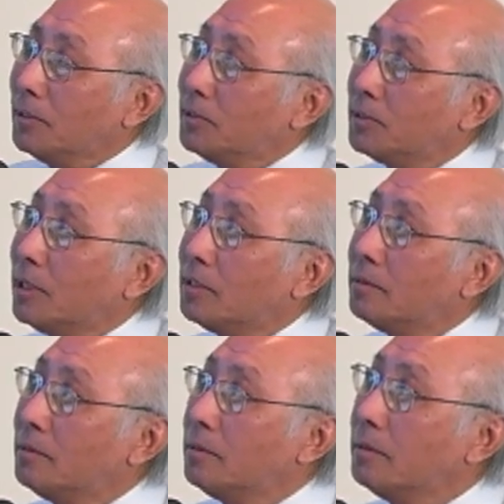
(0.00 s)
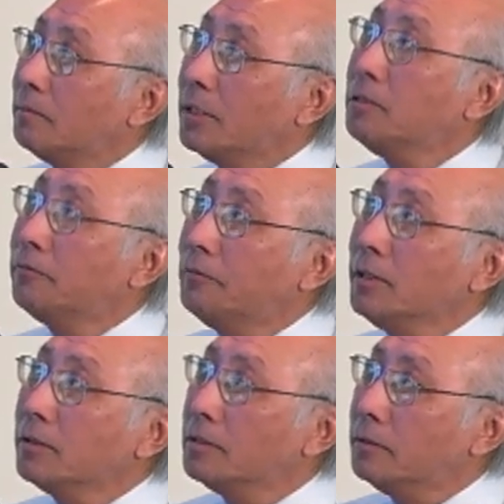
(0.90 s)
is that radio
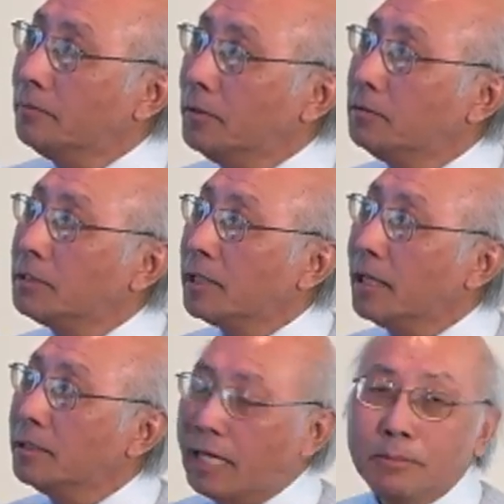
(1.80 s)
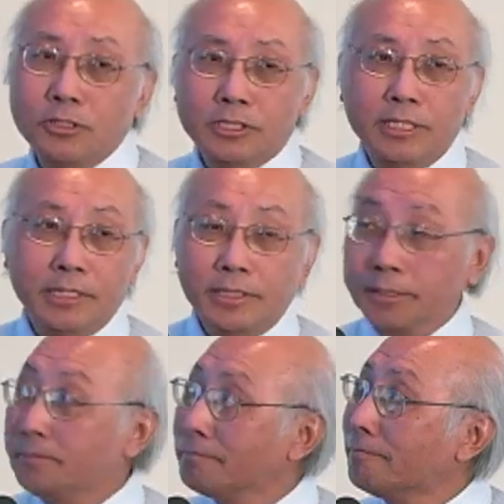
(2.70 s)
frequency fields can damage DNA
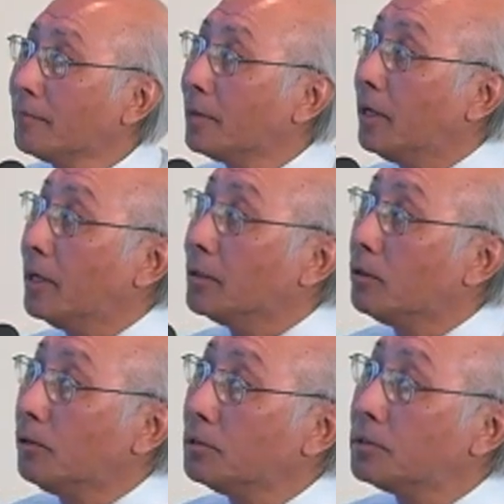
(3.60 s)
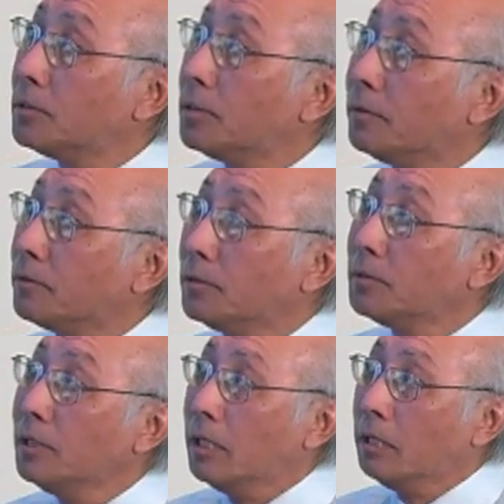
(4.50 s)
and cause, of course,
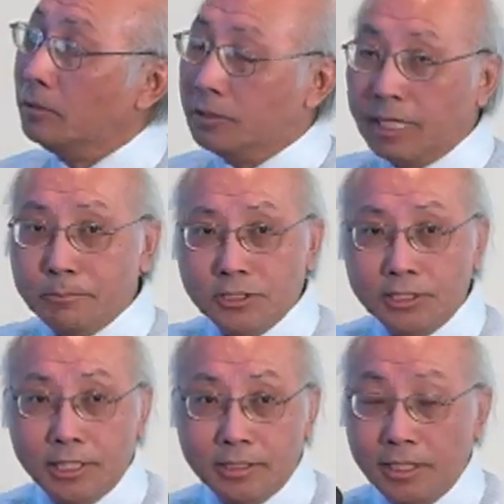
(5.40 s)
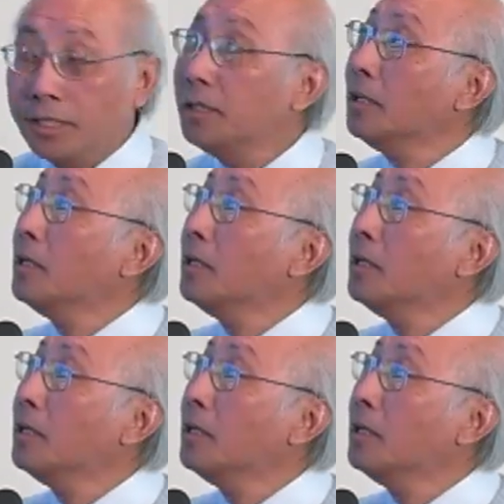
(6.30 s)
when you damage DNA,